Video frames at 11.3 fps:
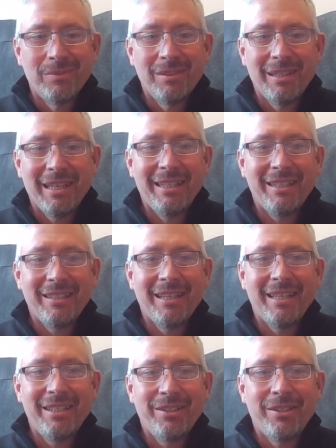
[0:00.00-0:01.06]
then you
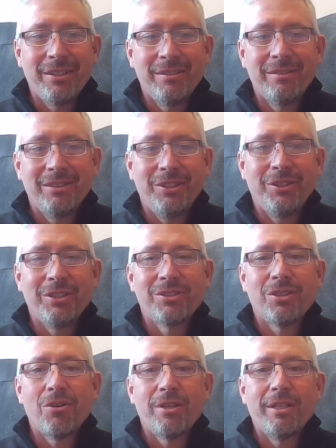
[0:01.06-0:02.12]
can
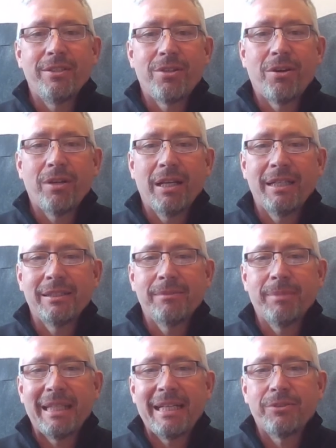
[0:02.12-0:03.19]
start to internalize it.
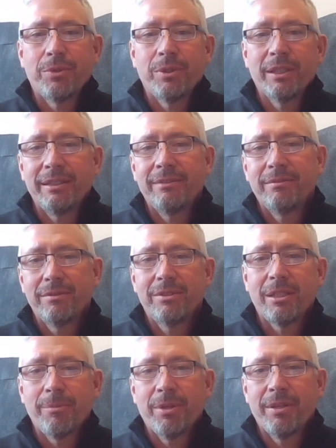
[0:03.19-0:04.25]
But that's really
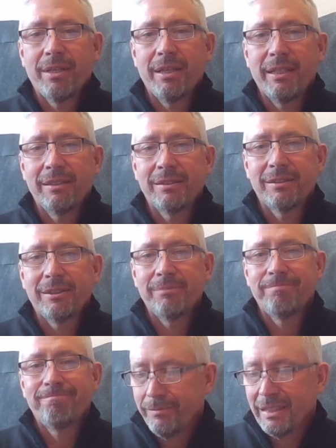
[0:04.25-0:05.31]
some of the things
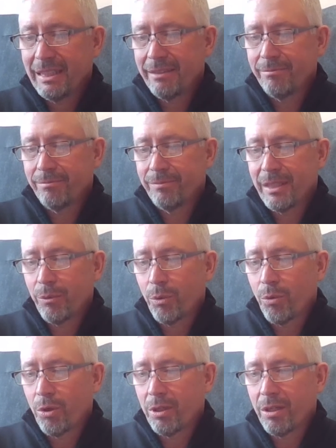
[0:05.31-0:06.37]
that we're
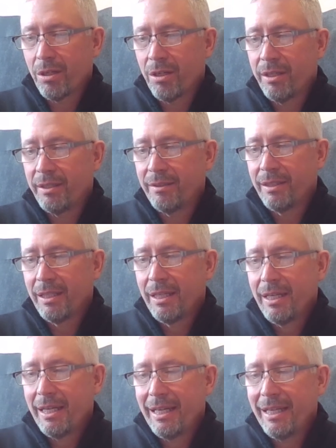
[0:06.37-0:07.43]
working on.
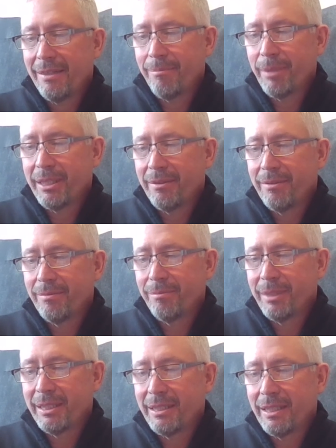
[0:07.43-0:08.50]
But
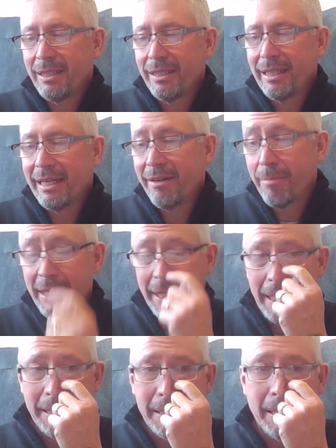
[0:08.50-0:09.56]
everybody
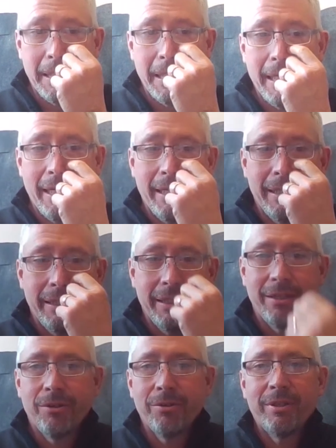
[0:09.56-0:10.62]
thinks that,
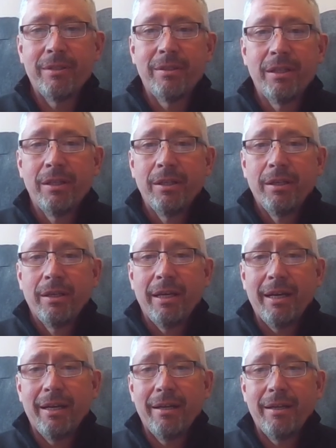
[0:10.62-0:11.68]
that
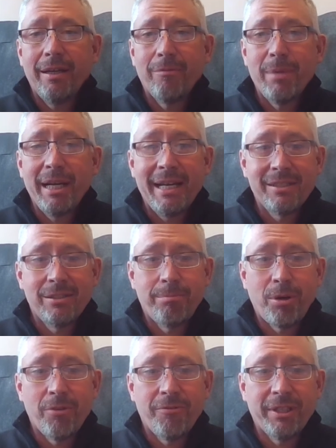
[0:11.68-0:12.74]
everybody has the
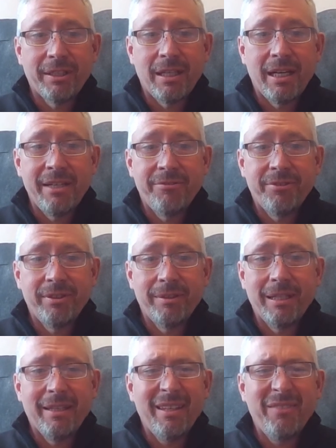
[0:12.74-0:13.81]
perfect life. And
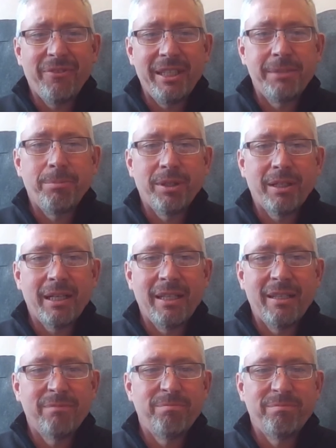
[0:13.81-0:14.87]
I think Facebook kind of